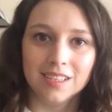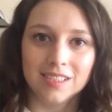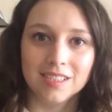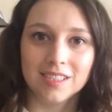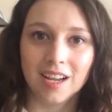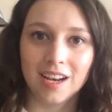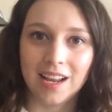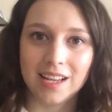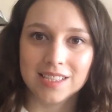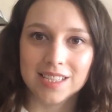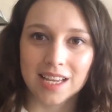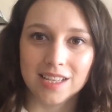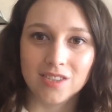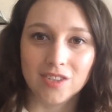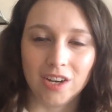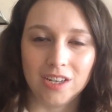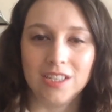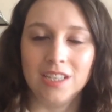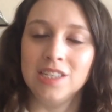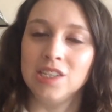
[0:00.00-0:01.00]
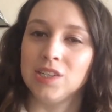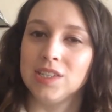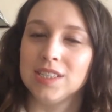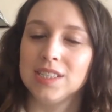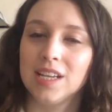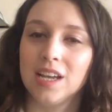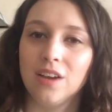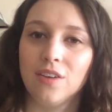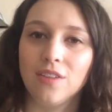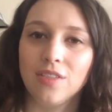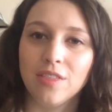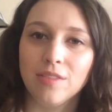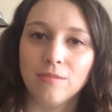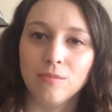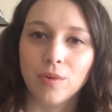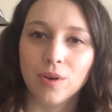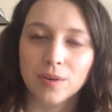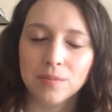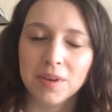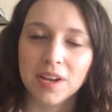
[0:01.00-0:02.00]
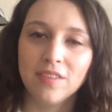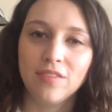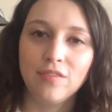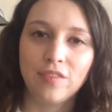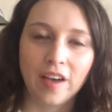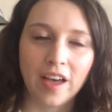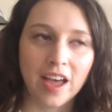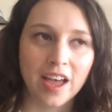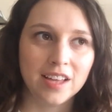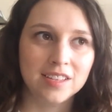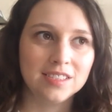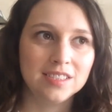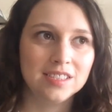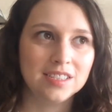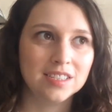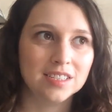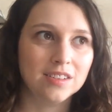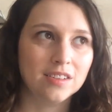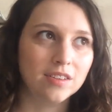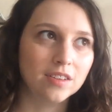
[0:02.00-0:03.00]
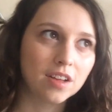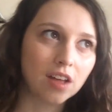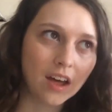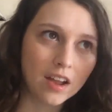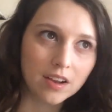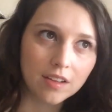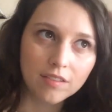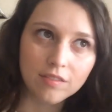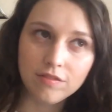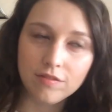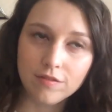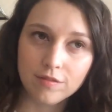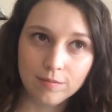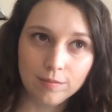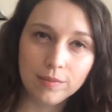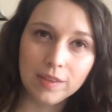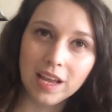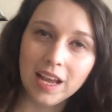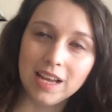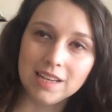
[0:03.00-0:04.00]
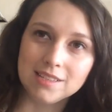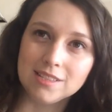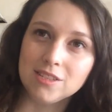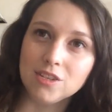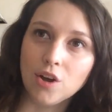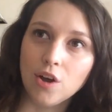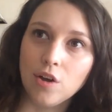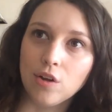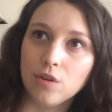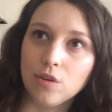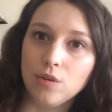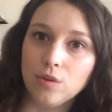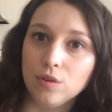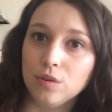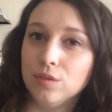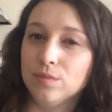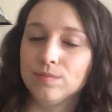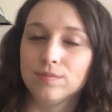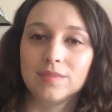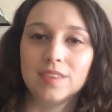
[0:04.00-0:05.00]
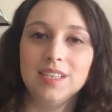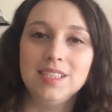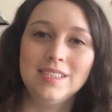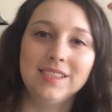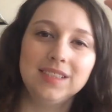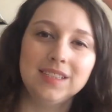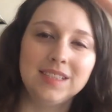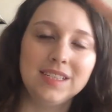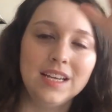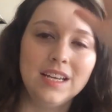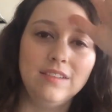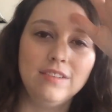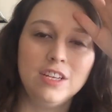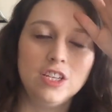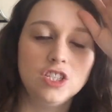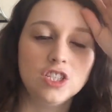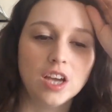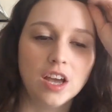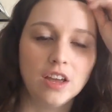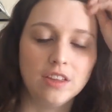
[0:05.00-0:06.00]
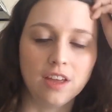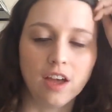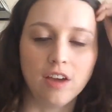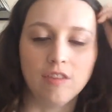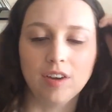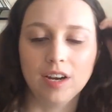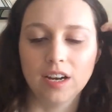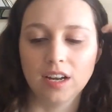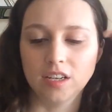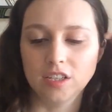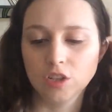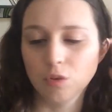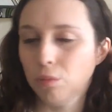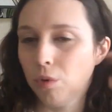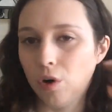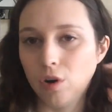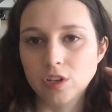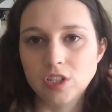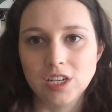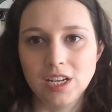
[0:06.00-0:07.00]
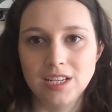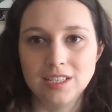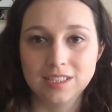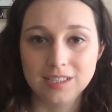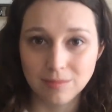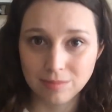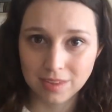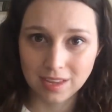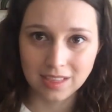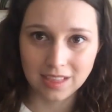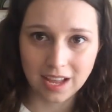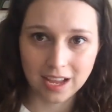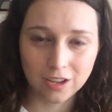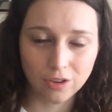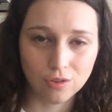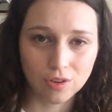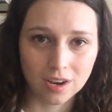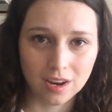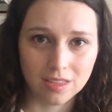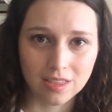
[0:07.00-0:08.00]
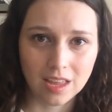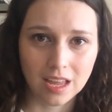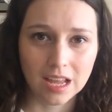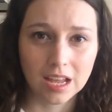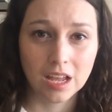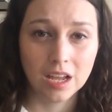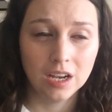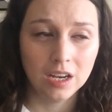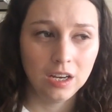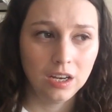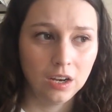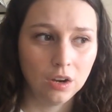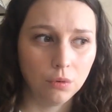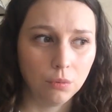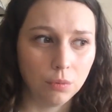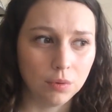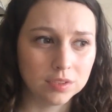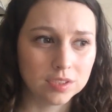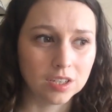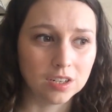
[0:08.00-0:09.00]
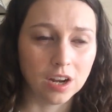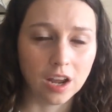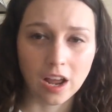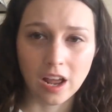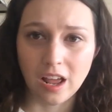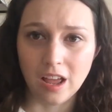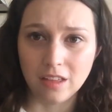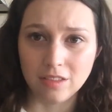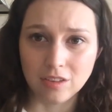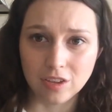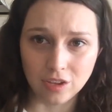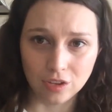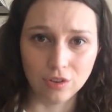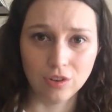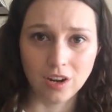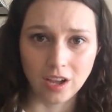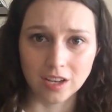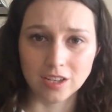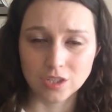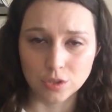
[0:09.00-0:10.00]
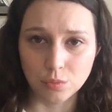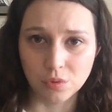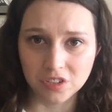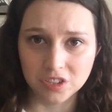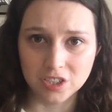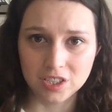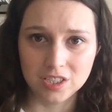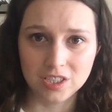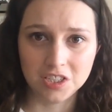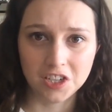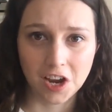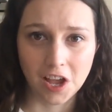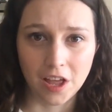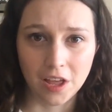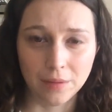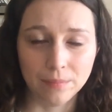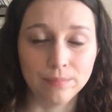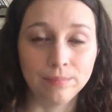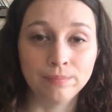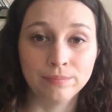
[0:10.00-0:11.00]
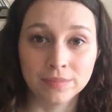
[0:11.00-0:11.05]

So let's get straight into it. So one of my first kind of historical, this is a TV show that I really like to watch, is something that you're going to think, what on earth, you like to watch this show?